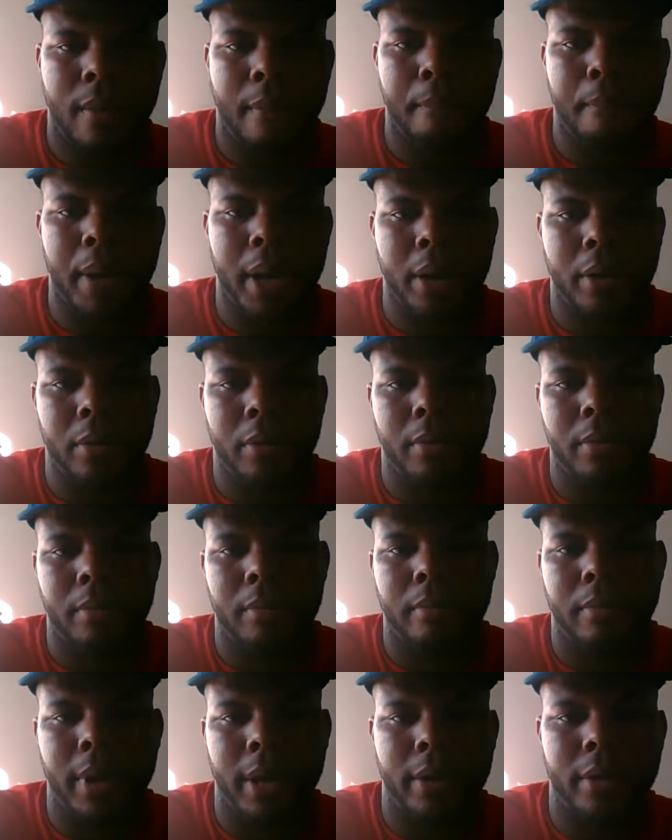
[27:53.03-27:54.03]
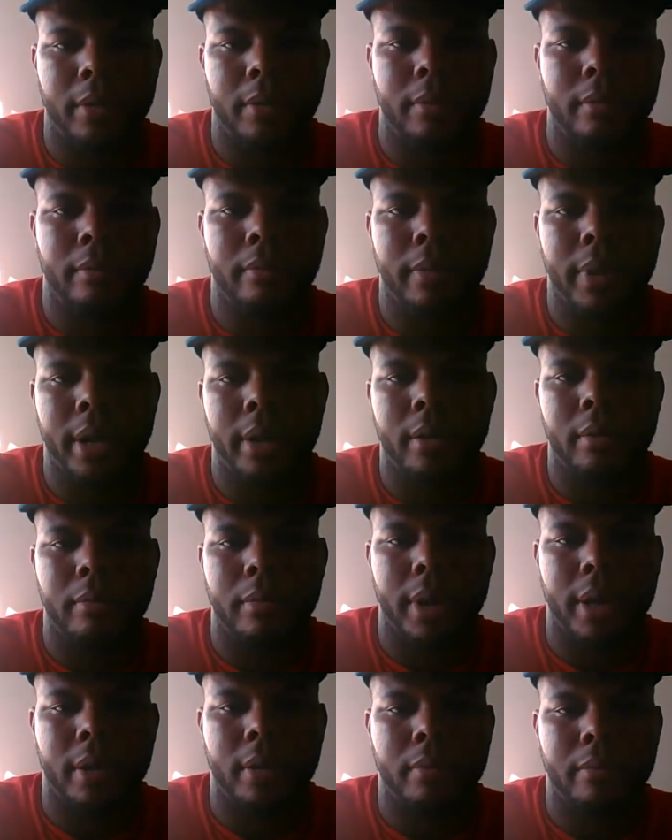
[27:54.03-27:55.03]
Brown, brown, brown,
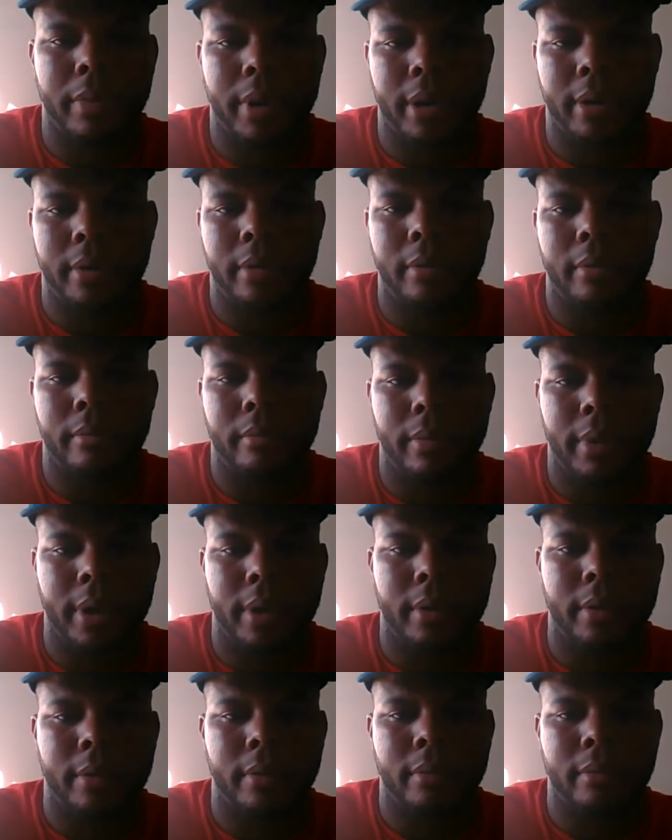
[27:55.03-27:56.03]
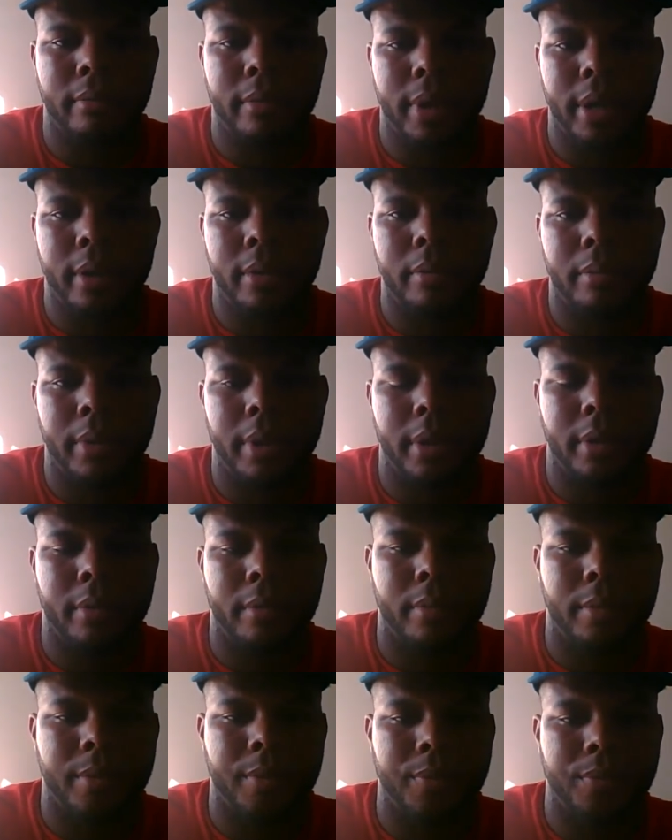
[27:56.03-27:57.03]
brown, brown, brown, brown, brown.